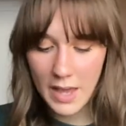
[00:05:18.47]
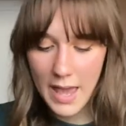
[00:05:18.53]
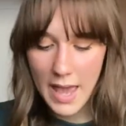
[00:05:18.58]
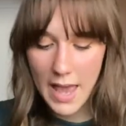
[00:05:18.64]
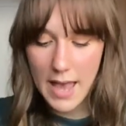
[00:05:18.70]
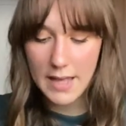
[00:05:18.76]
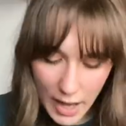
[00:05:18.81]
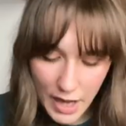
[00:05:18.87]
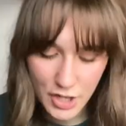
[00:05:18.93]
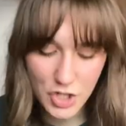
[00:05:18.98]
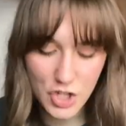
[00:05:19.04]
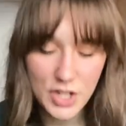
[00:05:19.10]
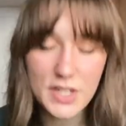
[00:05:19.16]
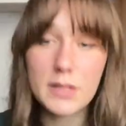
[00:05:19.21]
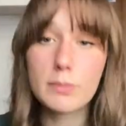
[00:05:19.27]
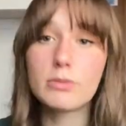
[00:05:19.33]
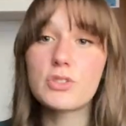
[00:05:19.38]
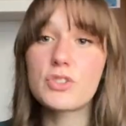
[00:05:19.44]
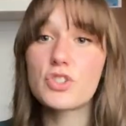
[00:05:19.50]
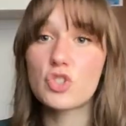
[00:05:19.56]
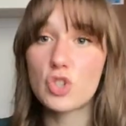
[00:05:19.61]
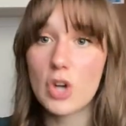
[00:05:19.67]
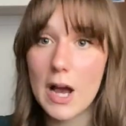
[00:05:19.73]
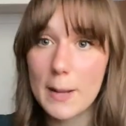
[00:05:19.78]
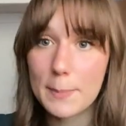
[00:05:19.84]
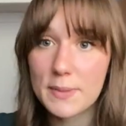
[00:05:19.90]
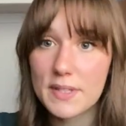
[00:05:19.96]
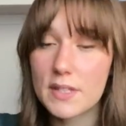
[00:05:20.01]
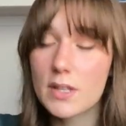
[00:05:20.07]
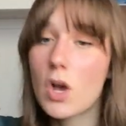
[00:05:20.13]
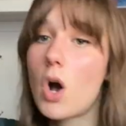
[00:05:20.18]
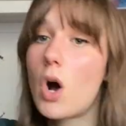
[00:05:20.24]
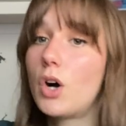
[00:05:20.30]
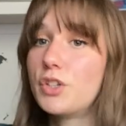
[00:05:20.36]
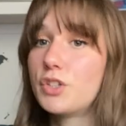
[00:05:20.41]
has adjustable straps
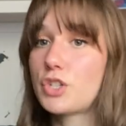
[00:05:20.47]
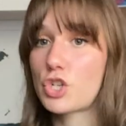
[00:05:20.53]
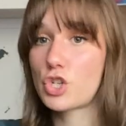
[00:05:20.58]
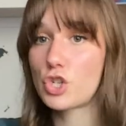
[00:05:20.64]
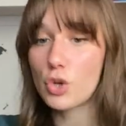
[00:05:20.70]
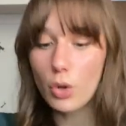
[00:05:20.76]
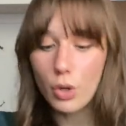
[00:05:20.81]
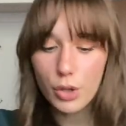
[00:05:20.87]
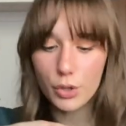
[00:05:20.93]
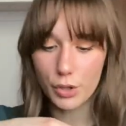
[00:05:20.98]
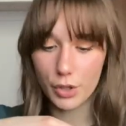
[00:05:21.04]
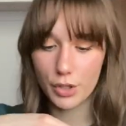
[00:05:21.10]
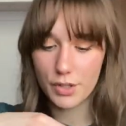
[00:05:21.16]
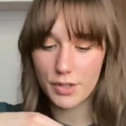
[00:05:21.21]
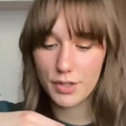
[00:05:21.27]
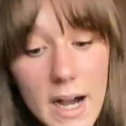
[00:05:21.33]
on the shoulders,